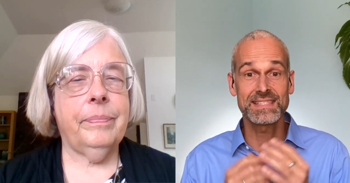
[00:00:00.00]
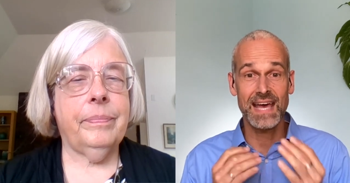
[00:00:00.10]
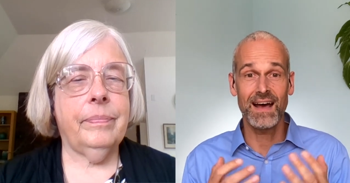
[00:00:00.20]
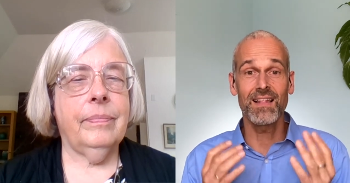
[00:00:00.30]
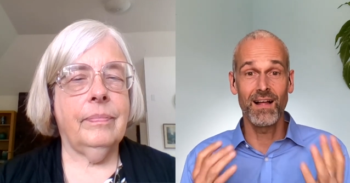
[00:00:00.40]

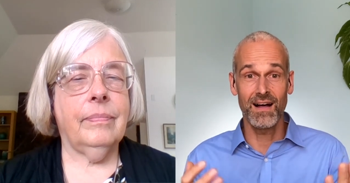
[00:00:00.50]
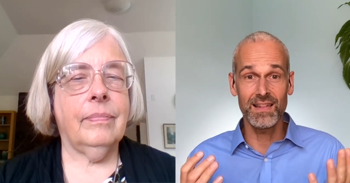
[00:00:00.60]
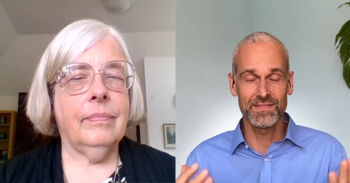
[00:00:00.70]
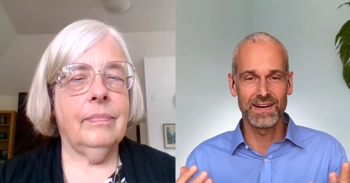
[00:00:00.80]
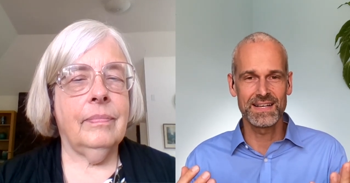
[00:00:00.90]
Speaker 1: tell
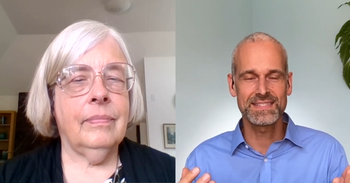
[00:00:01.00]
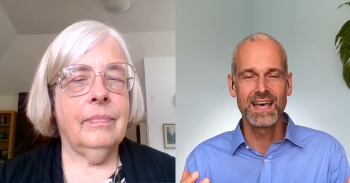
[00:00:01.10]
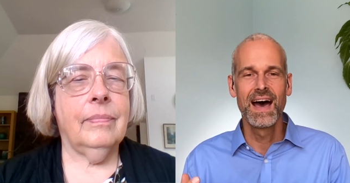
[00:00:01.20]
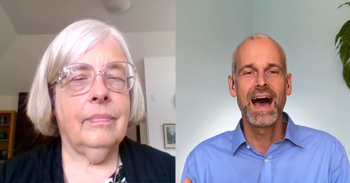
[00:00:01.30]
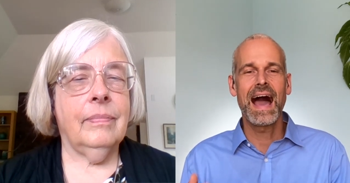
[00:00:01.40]
all of us
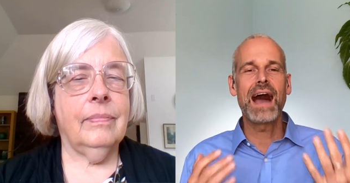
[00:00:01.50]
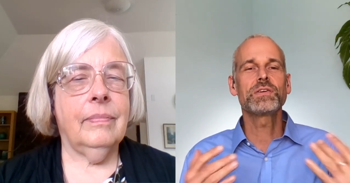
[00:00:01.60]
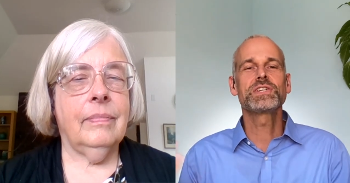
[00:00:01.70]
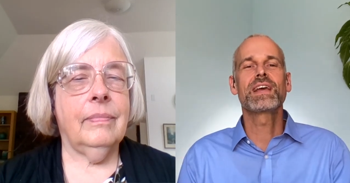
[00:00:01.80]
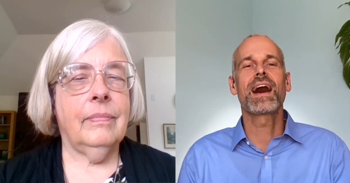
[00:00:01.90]
how
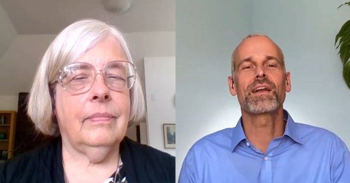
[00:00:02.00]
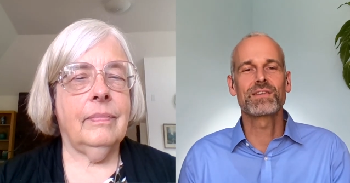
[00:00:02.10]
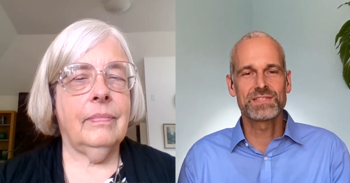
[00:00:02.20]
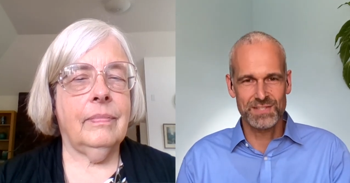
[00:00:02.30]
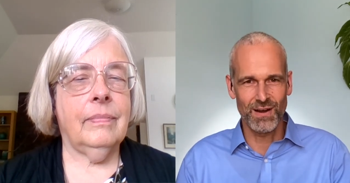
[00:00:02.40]
she got her
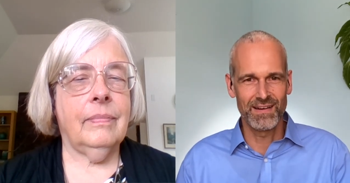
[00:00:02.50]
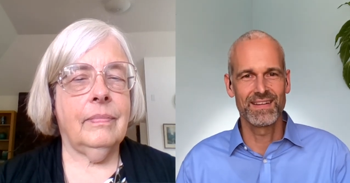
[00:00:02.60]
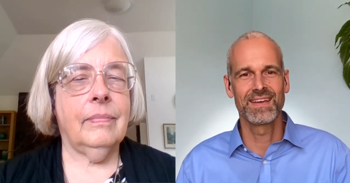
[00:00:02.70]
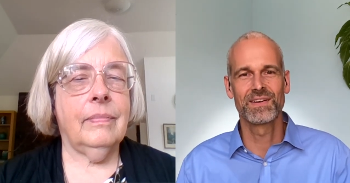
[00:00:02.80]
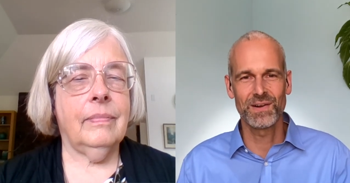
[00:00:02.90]
start
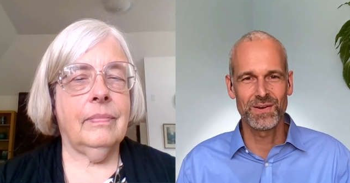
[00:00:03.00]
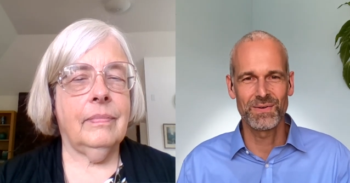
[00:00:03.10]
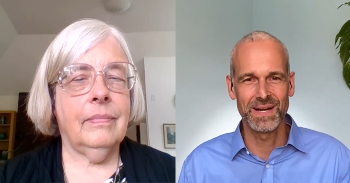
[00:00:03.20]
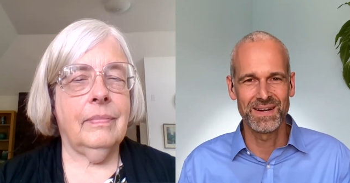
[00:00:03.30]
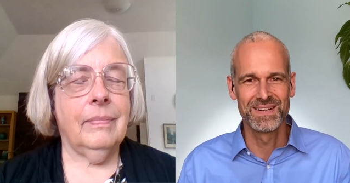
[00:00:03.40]
in her
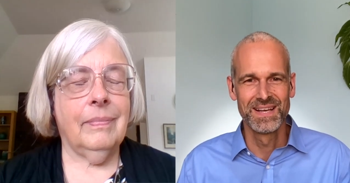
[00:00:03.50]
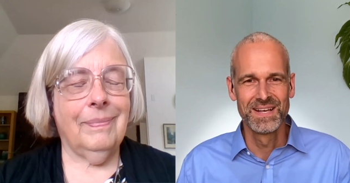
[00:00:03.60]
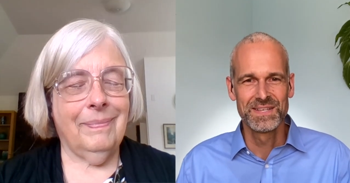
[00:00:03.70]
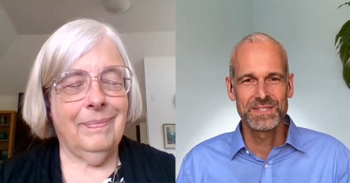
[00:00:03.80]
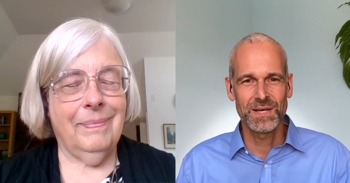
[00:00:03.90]
career.
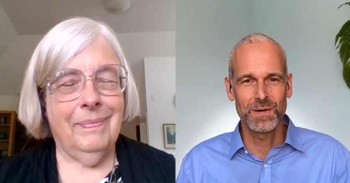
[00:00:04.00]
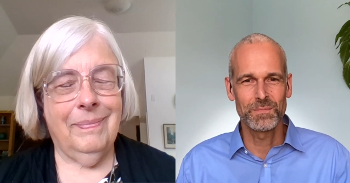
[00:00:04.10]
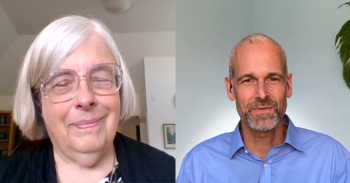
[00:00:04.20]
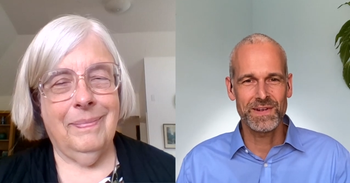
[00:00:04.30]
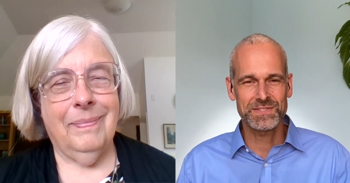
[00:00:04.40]
So,
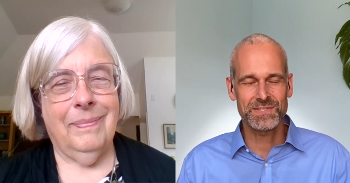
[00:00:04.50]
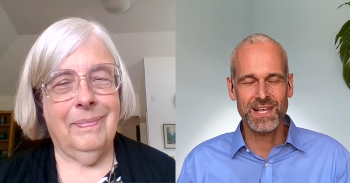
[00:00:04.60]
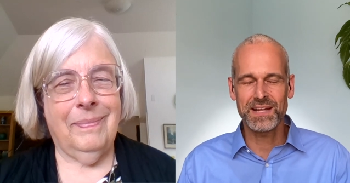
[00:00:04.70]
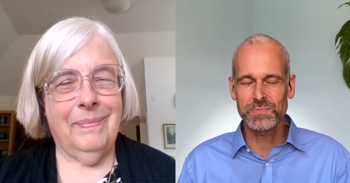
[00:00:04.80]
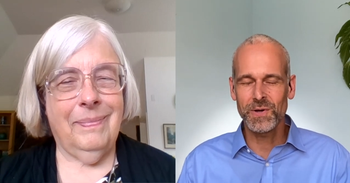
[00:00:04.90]
Professor
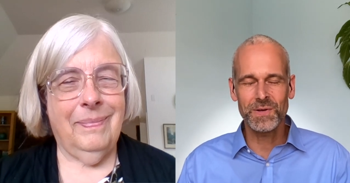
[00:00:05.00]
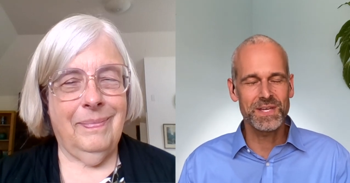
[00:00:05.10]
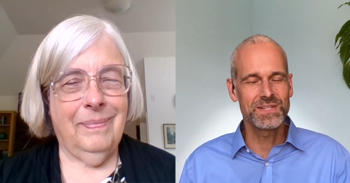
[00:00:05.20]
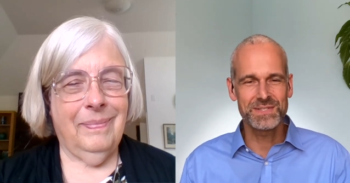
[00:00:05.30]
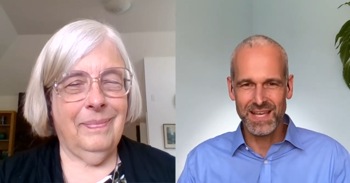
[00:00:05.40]
Skocpol,
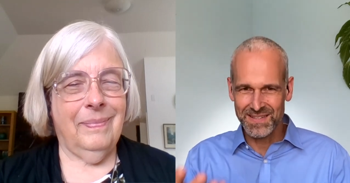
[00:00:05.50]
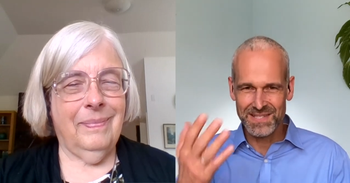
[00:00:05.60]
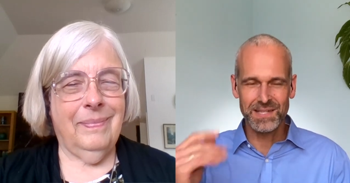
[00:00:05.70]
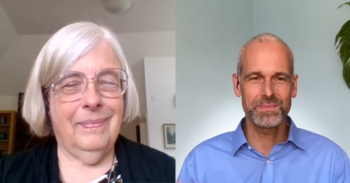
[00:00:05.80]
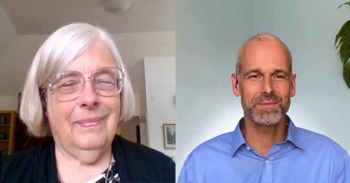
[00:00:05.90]
can you tell us a
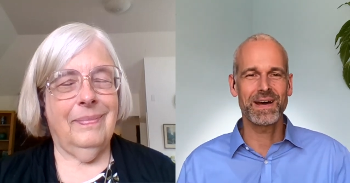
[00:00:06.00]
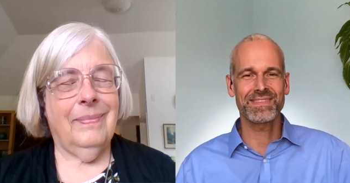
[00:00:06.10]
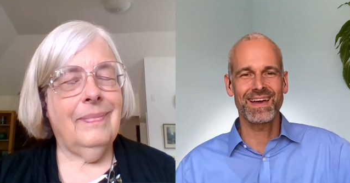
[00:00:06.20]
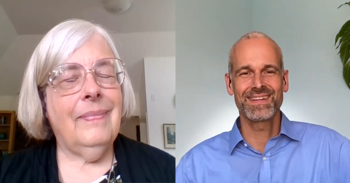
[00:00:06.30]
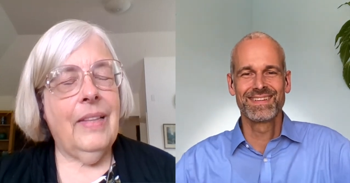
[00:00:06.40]
little bit
Speaker 2: about
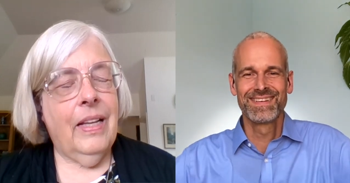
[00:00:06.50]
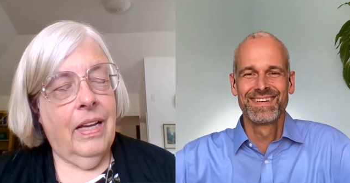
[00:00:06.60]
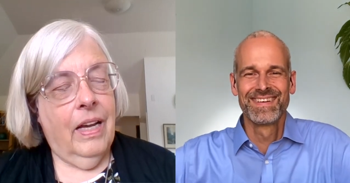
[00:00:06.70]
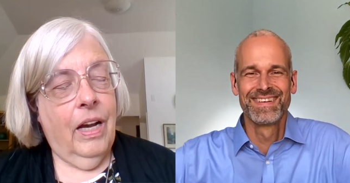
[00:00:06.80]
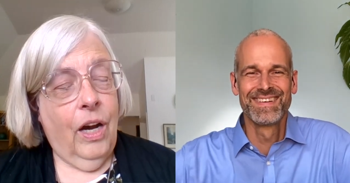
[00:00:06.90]
that?
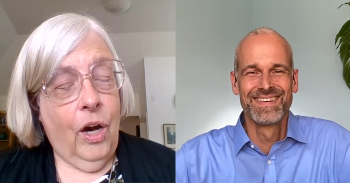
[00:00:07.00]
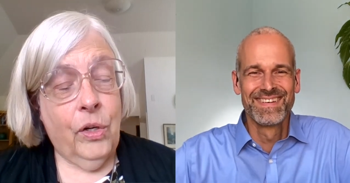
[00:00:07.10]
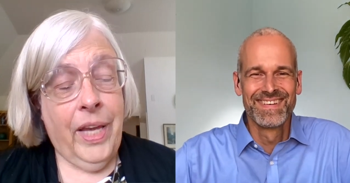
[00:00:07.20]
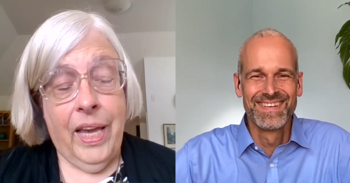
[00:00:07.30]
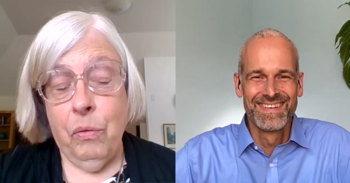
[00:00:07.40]

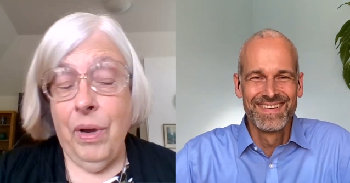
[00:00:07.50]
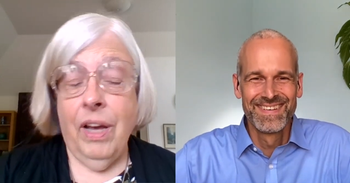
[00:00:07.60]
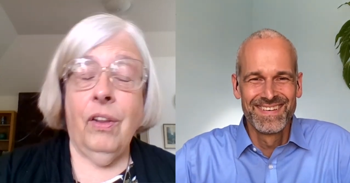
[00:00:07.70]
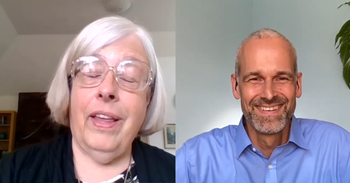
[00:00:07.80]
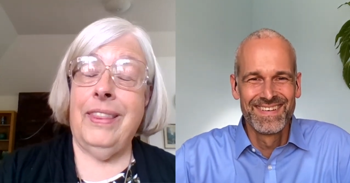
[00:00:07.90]
Okay,
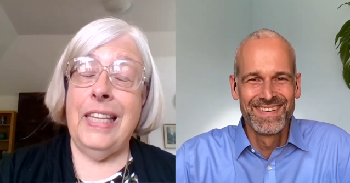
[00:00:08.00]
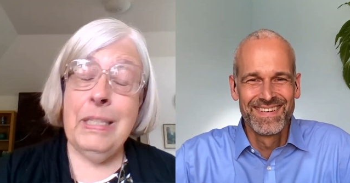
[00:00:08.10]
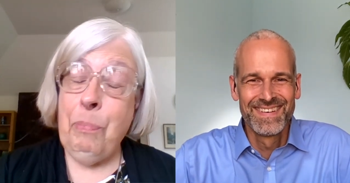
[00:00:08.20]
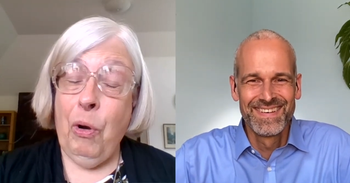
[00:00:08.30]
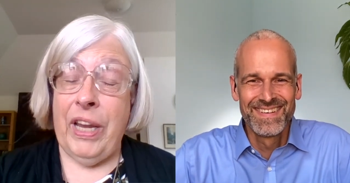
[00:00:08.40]
well, at
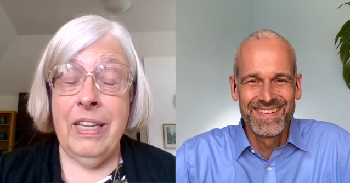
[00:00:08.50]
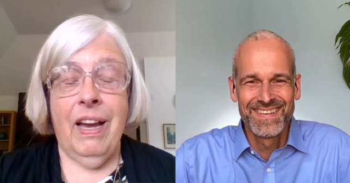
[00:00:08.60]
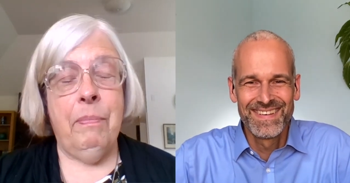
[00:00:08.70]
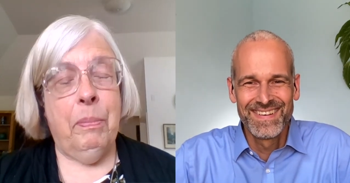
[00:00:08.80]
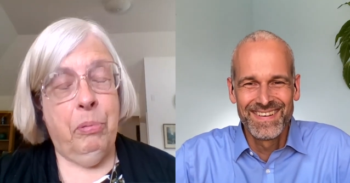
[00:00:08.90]
this
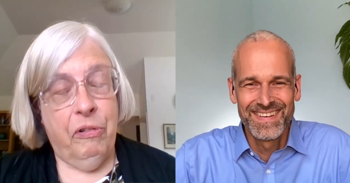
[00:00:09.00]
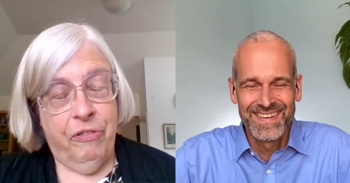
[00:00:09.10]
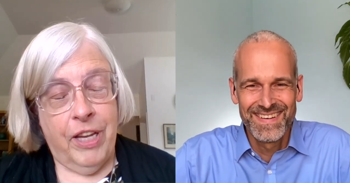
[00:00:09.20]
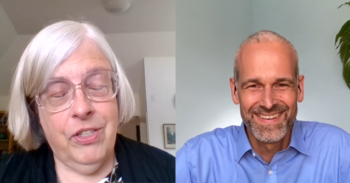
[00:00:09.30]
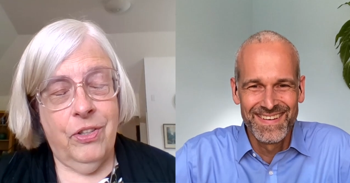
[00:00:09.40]
point, I'm a
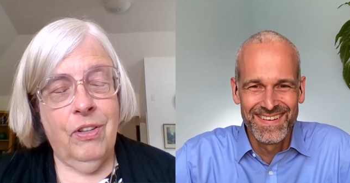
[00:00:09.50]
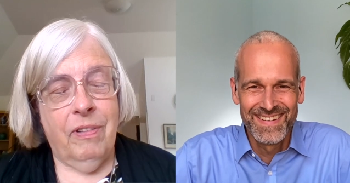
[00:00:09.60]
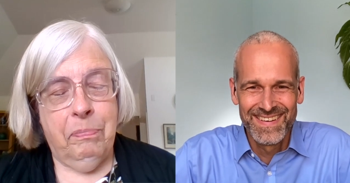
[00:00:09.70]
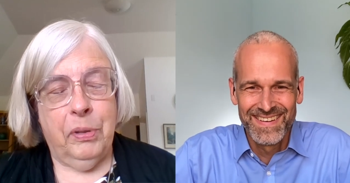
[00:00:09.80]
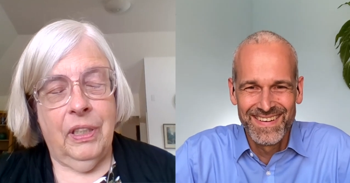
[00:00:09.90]

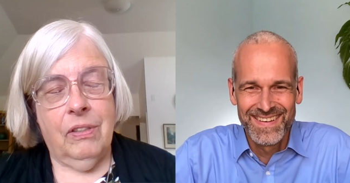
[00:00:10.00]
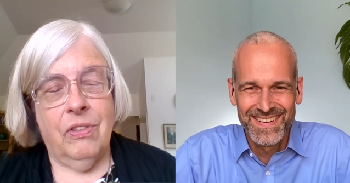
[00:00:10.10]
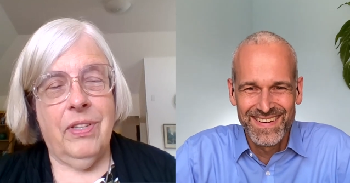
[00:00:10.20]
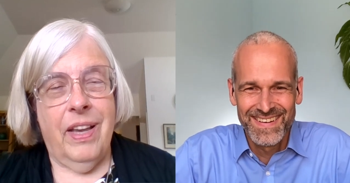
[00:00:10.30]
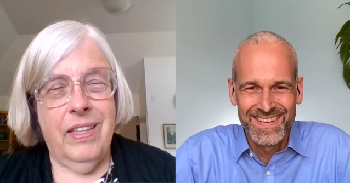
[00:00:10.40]
professor of
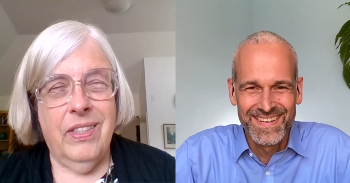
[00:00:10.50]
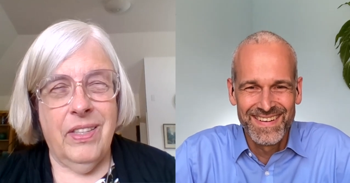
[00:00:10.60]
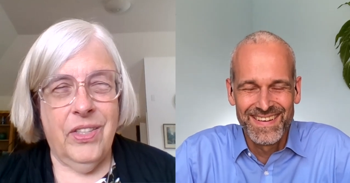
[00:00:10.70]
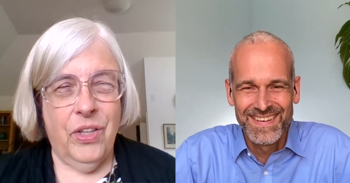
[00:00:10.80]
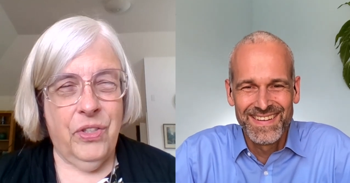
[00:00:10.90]
political science and